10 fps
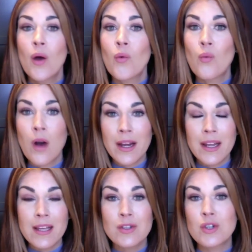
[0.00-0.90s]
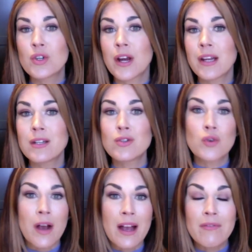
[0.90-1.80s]
One is you're trying to
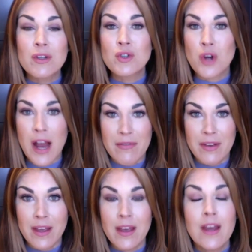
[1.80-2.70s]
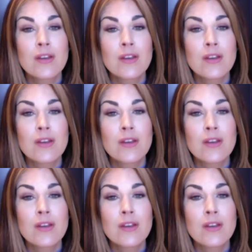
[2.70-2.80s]
drive traffic.